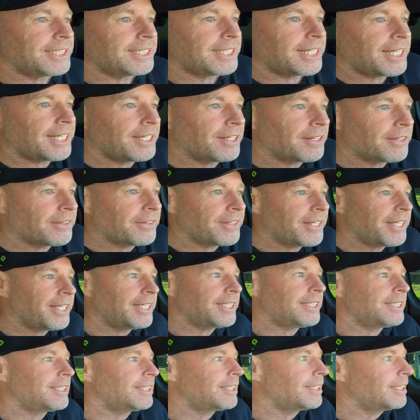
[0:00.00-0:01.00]
C on
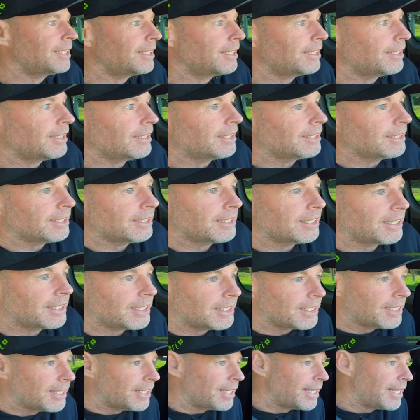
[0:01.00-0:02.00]
this
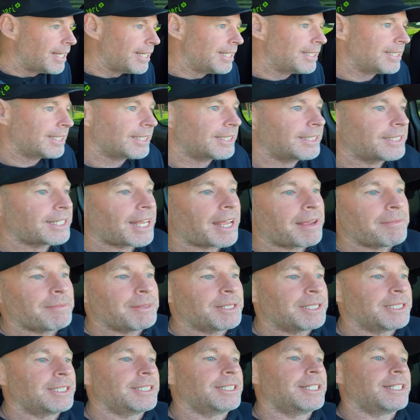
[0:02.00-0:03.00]
is the same
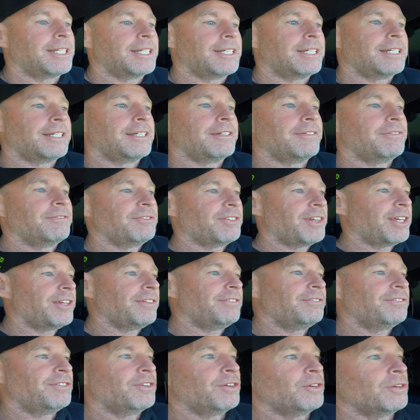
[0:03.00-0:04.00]
as the V
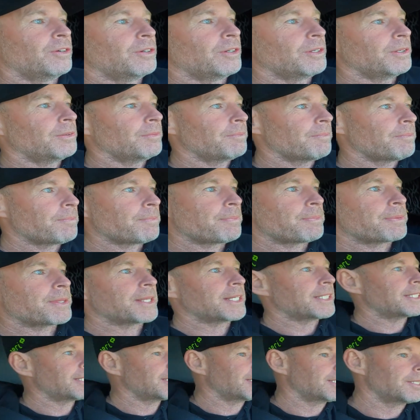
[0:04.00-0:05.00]
four,
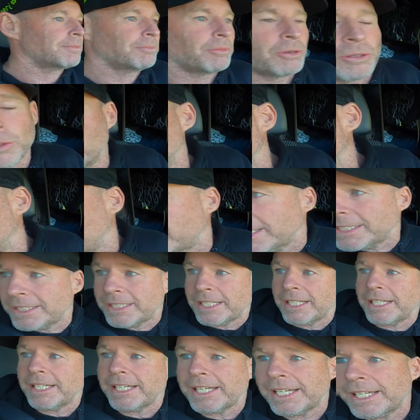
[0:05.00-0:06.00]
it's a smaller D
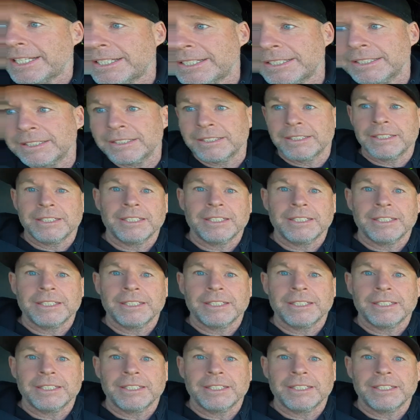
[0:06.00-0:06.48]
C in